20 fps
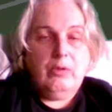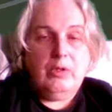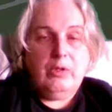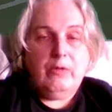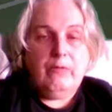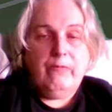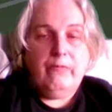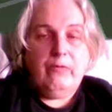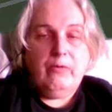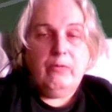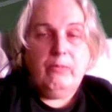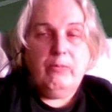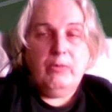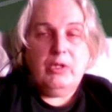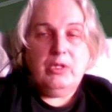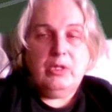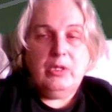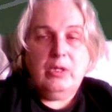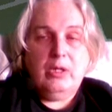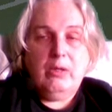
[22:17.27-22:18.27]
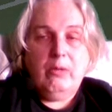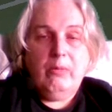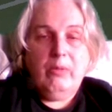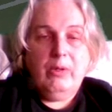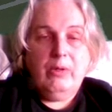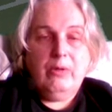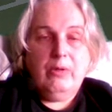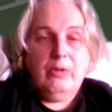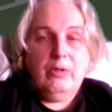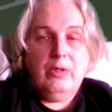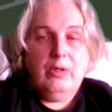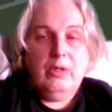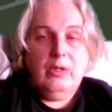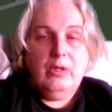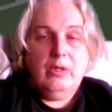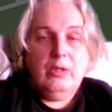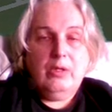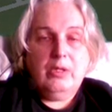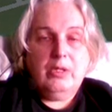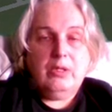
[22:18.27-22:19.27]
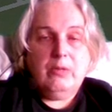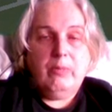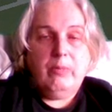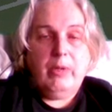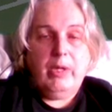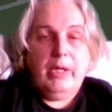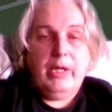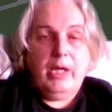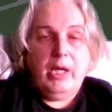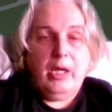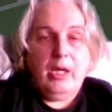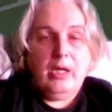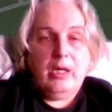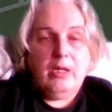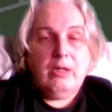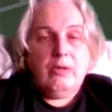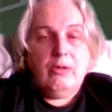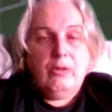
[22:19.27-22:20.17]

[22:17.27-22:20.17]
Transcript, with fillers: Confirm the sub. Let's play.